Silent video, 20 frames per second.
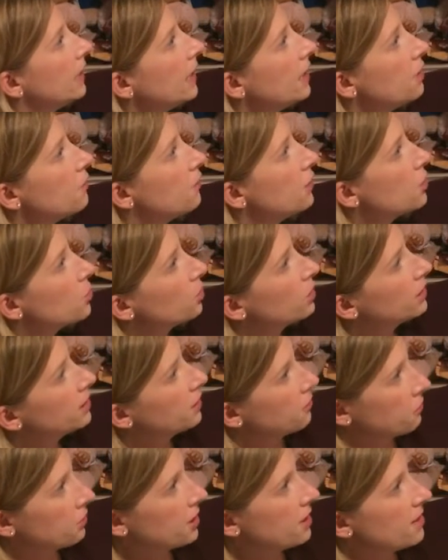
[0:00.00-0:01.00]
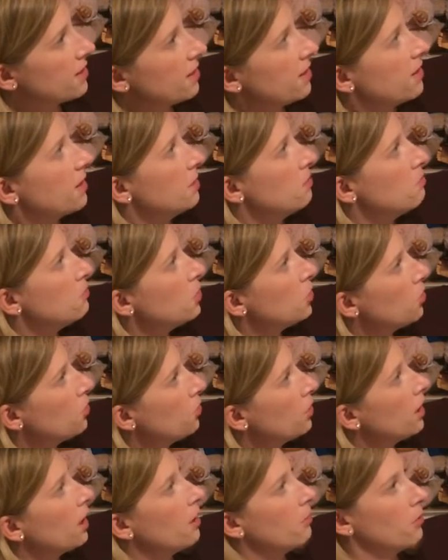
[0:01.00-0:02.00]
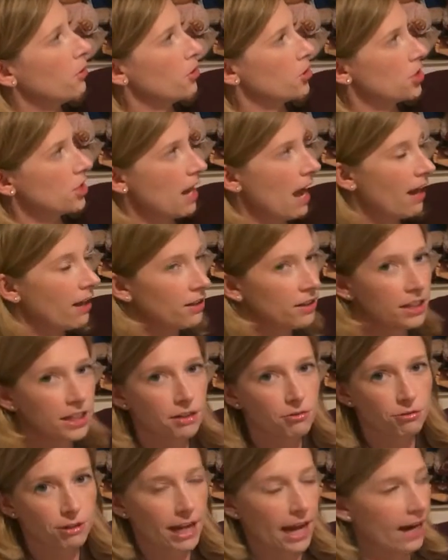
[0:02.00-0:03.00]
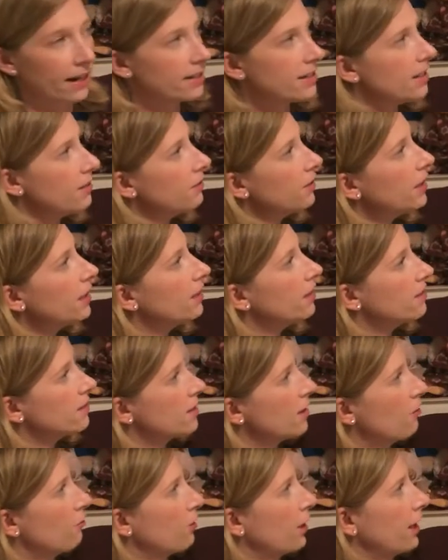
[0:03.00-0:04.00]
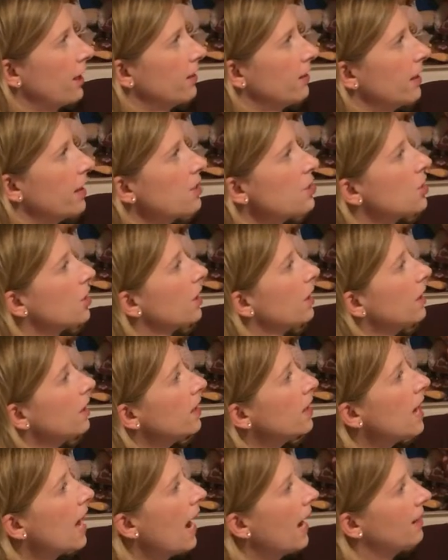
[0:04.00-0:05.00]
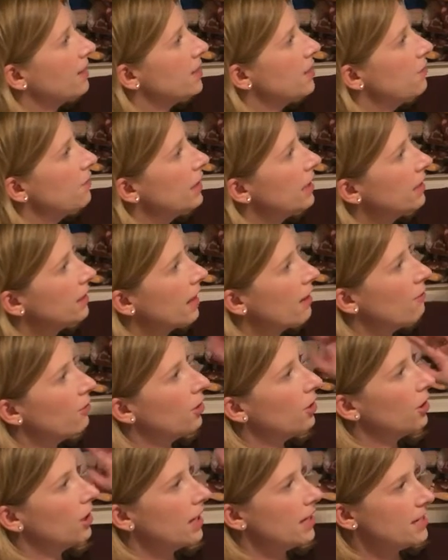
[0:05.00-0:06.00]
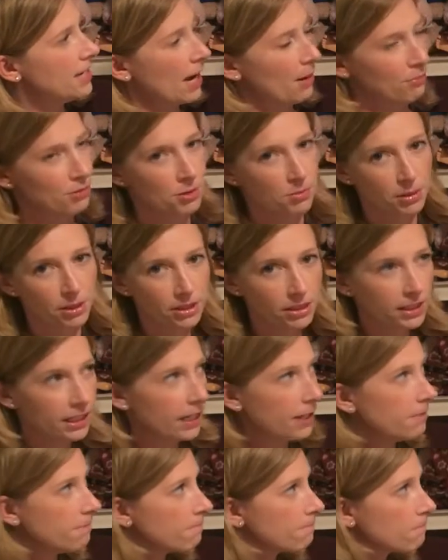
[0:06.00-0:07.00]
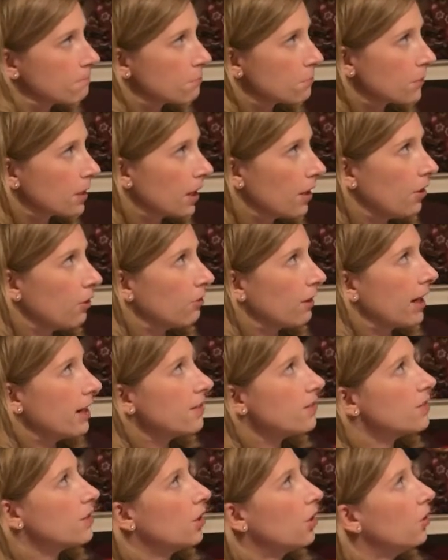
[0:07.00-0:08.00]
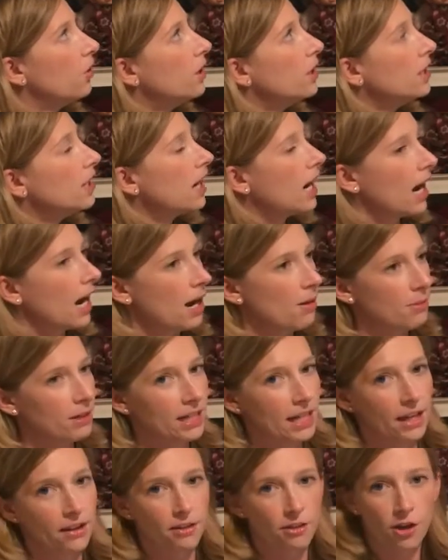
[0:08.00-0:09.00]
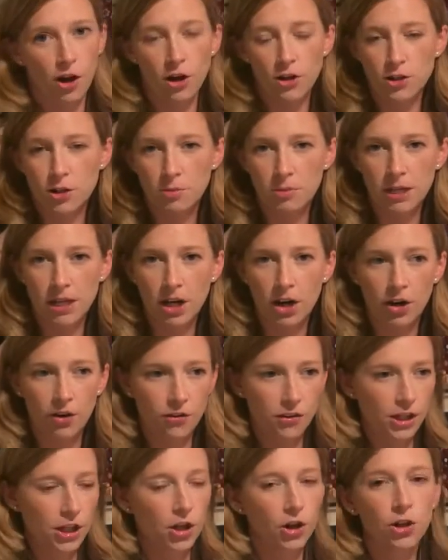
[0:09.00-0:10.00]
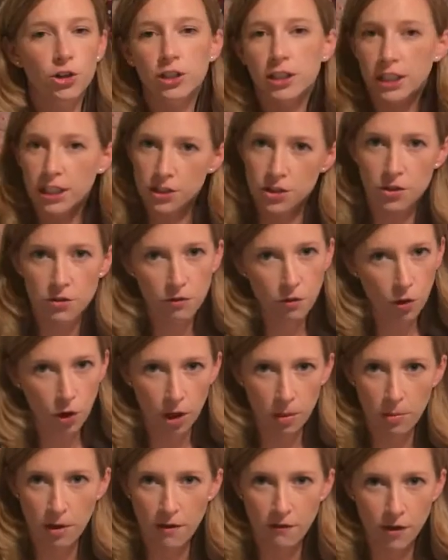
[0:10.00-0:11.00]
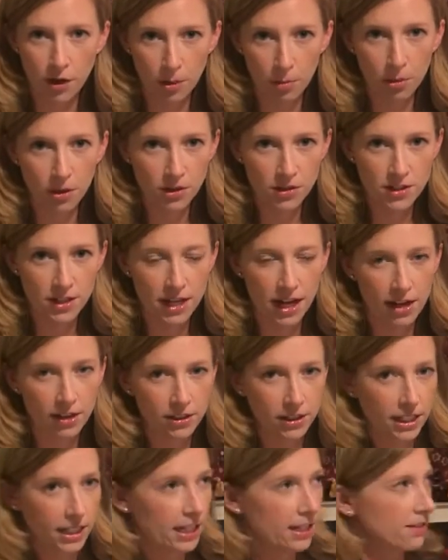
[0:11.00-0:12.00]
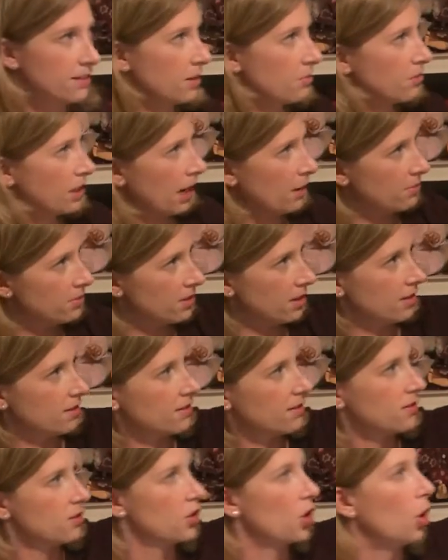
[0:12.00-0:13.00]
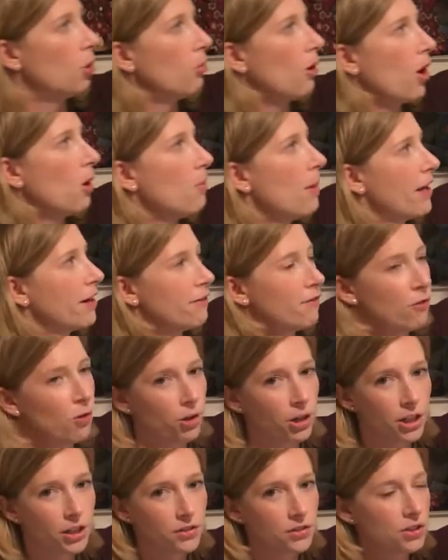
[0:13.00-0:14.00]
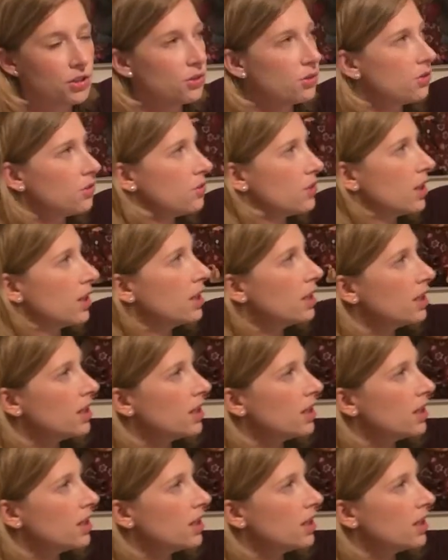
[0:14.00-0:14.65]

Individual differences in mood, emotionality, reactivity, self-regulation, activity level, adaptability. All right, so again, thought to be the earliest form of our personality. And sometimes the snowball metaphor is used.